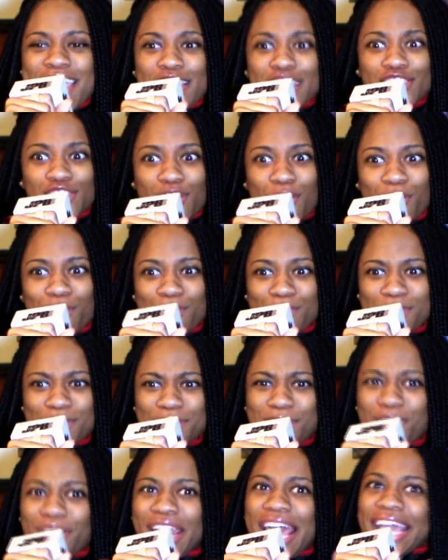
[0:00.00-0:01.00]
And so,
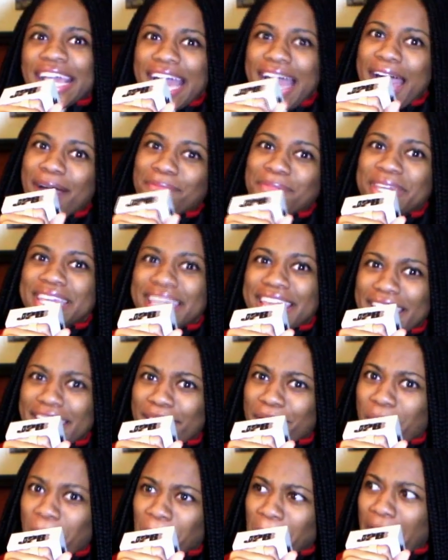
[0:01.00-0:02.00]
you know, that got me
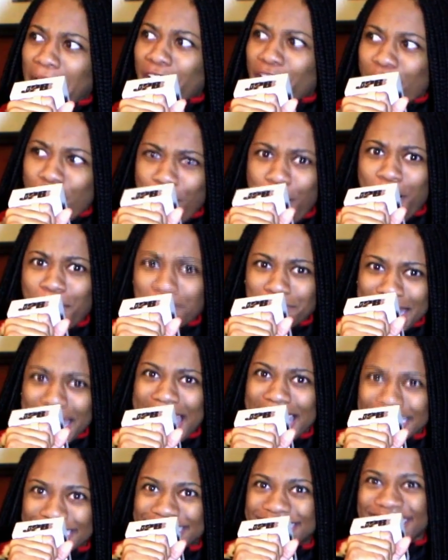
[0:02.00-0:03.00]
in. I'm like, oh, I'm
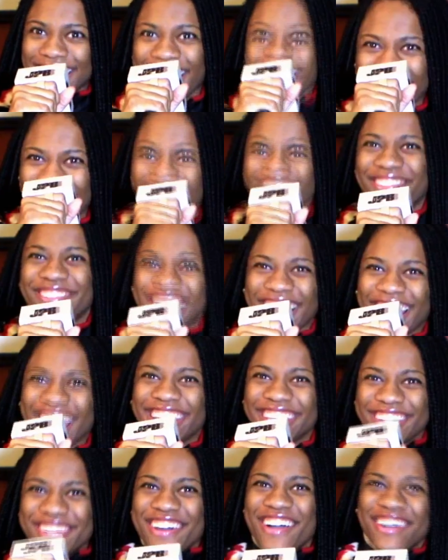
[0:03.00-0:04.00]
nice. Like, I'm
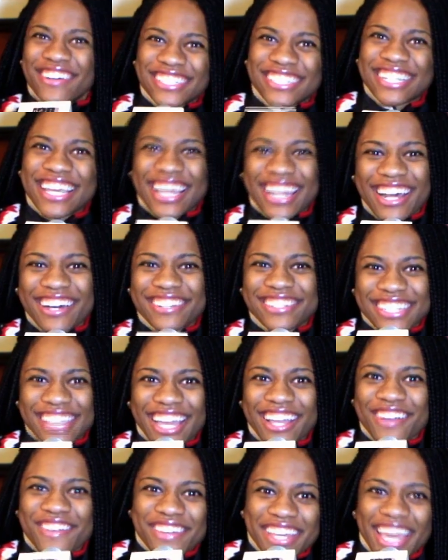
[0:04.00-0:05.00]
like, you know what I'm saying? I was
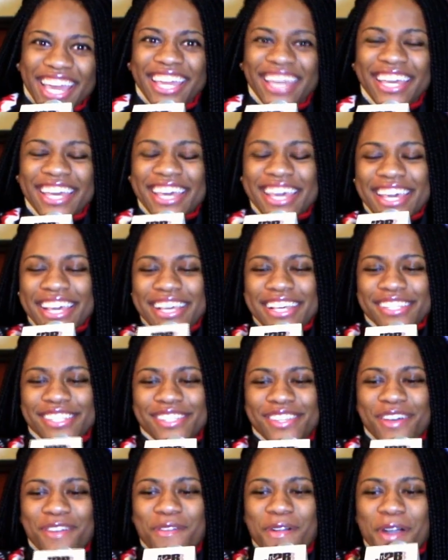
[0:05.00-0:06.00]
like, okay.
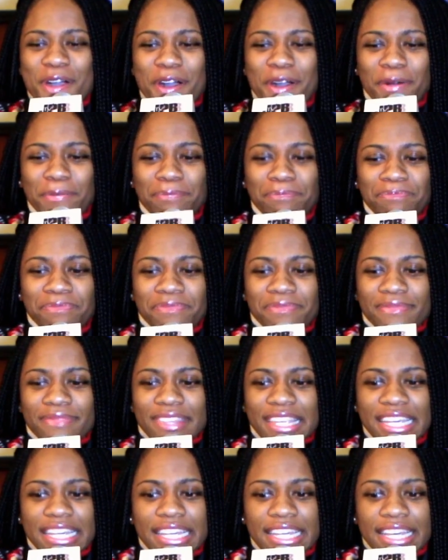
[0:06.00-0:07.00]
So,
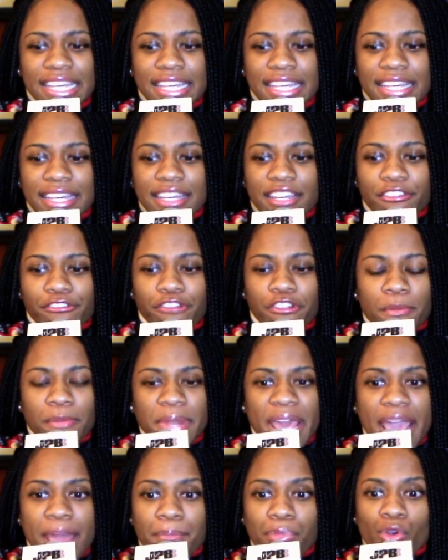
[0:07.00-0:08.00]

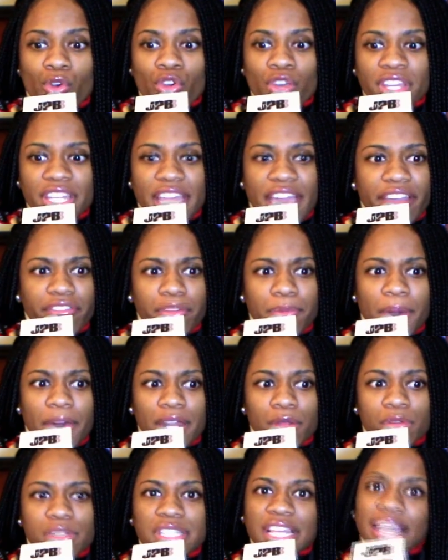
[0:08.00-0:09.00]
from that point,
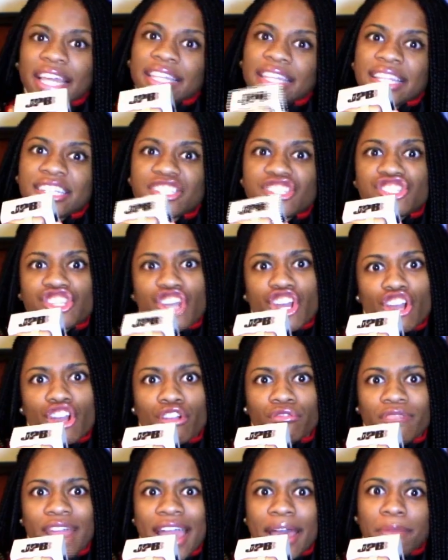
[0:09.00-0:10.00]
everybody was like, listen to
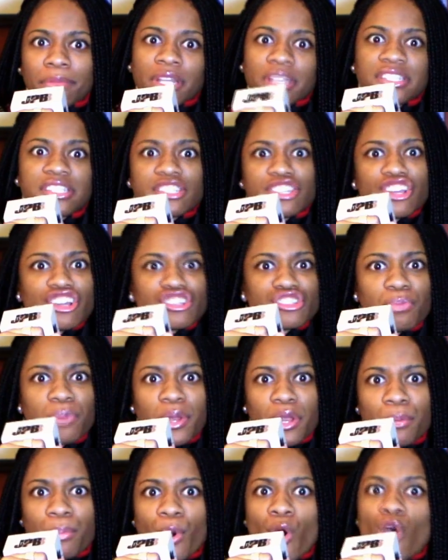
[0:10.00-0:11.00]
her rap, listen to her
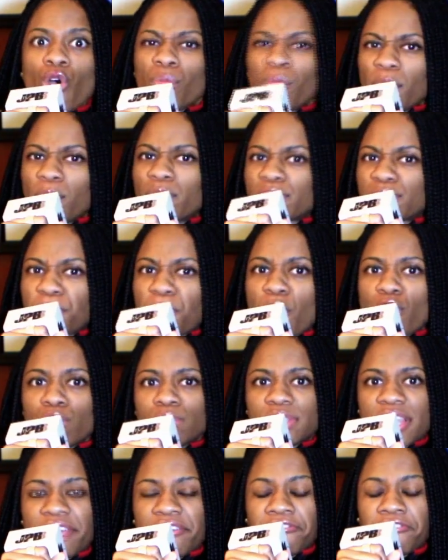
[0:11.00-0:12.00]
spit a poem. It was
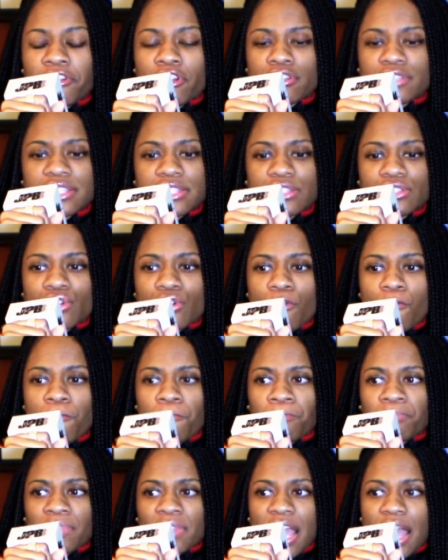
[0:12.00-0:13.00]
poems at first. And so
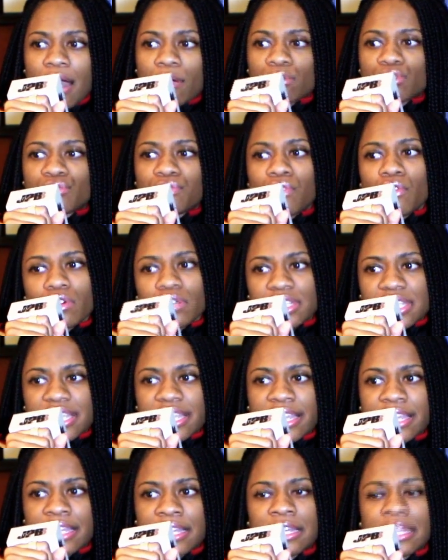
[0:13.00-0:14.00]
I was
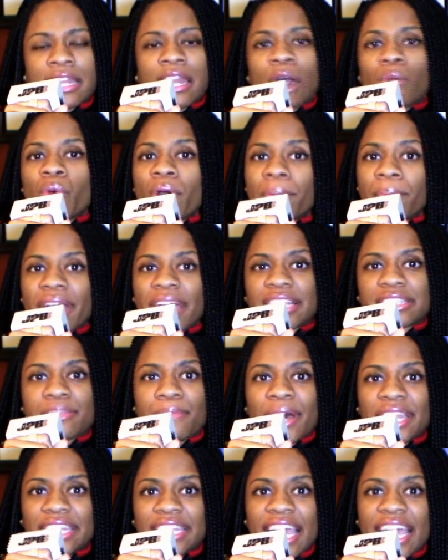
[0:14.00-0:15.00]
14 and I went back to
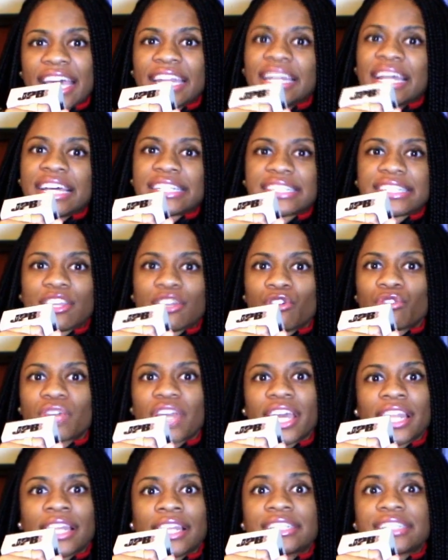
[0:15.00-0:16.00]
my dad and I said,
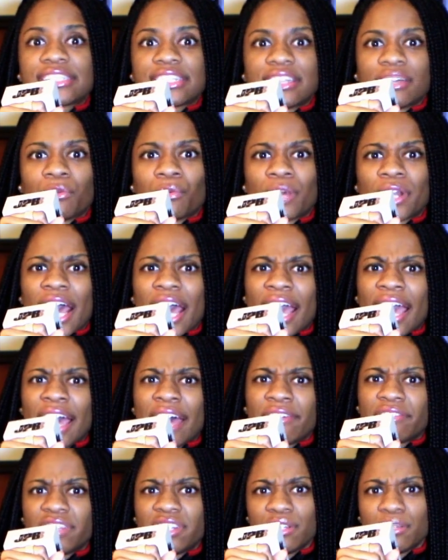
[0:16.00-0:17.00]
okay, listen to what I
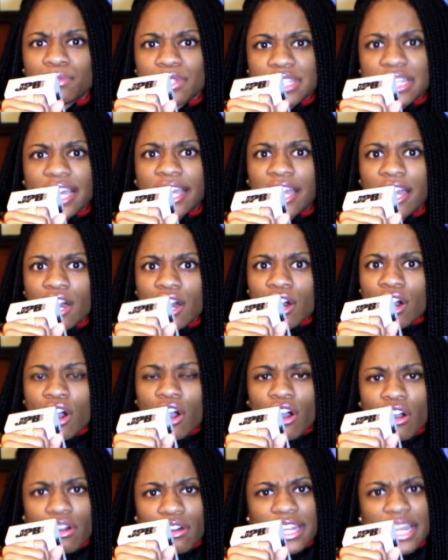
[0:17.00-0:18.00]
have. And he was like,
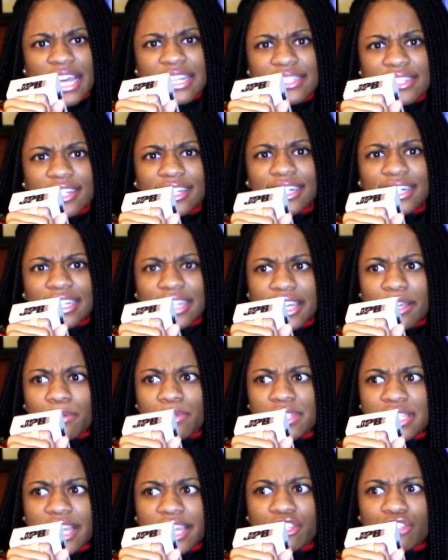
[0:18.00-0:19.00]
oh, that's good. He
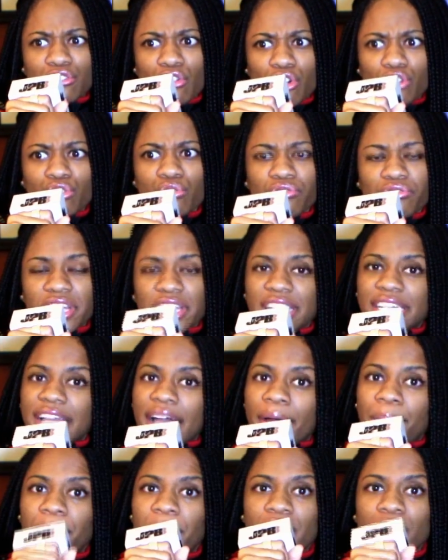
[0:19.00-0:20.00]
was like, you know, you really
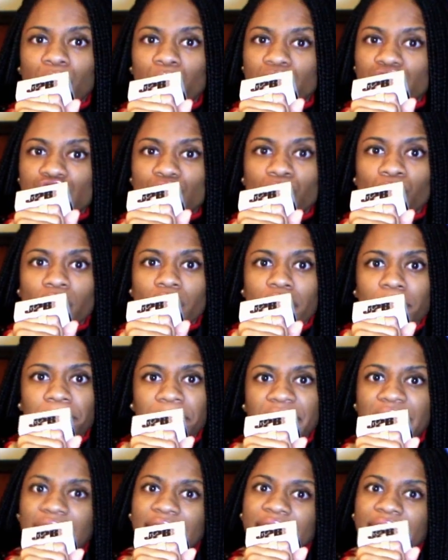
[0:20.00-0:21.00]
got better with your
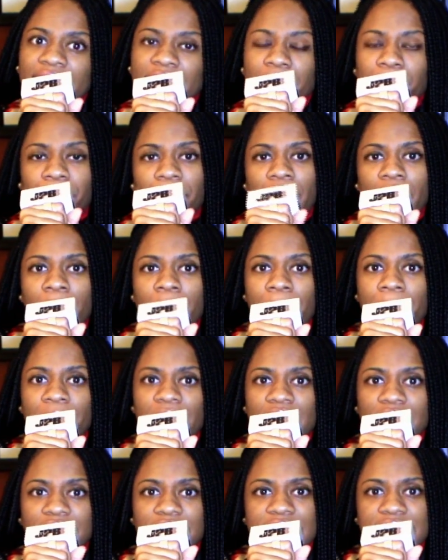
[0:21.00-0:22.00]
wordplay and blah, blah,
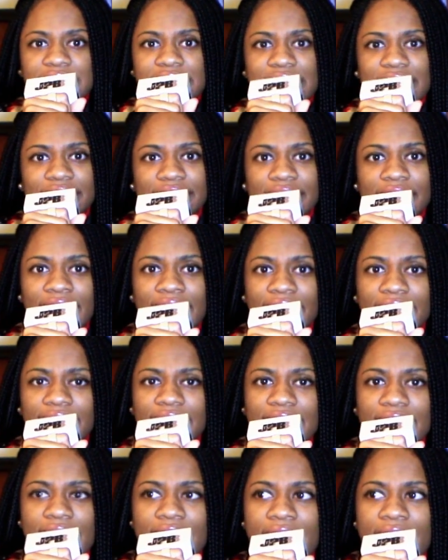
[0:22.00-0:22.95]
blah, things like that.